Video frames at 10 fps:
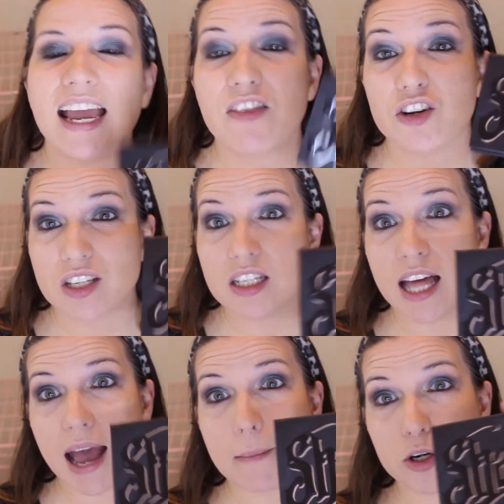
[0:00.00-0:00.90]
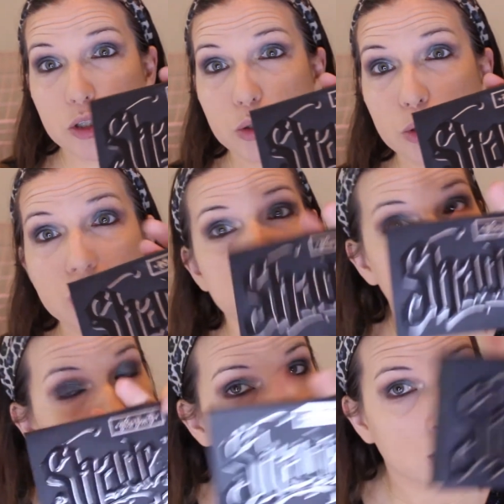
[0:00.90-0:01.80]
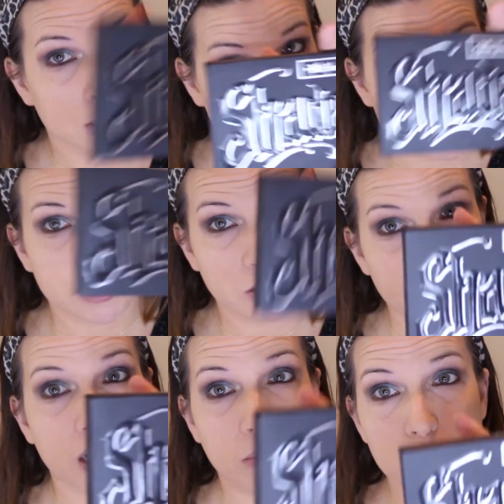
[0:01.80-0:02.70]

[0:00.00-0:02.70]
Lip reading: And they're still at Marshall's. They've been at